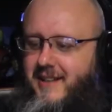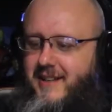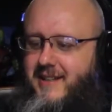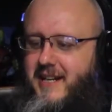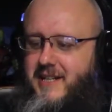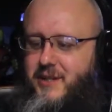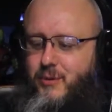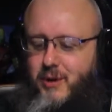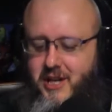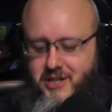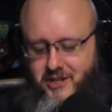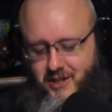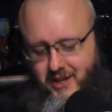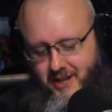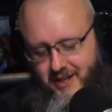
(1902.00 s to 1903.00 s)
next
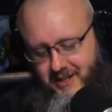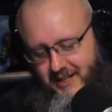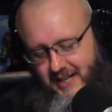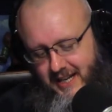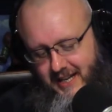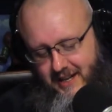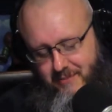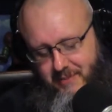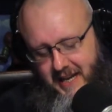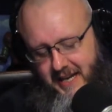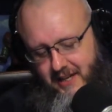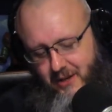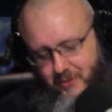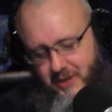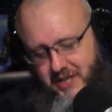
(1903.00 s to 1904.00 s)
question on
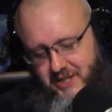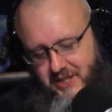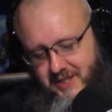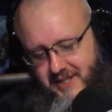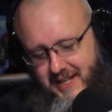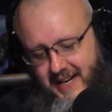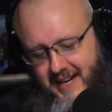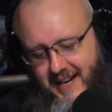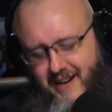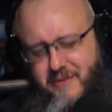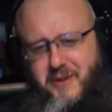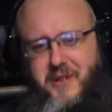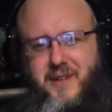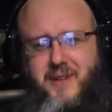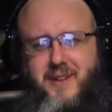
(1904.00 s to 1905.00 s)
Bag of Questions, and I
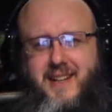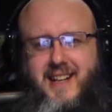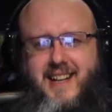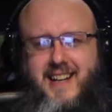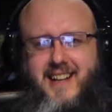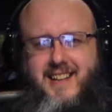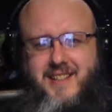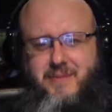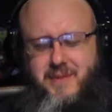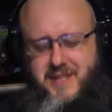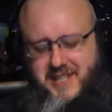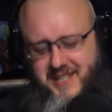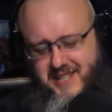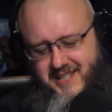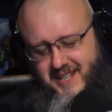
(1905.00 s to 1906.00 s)
really don't. This one
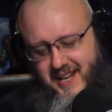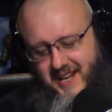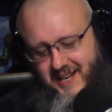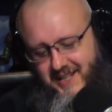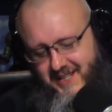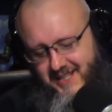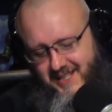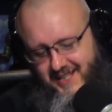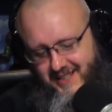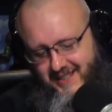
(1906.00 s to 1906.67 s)
sucks.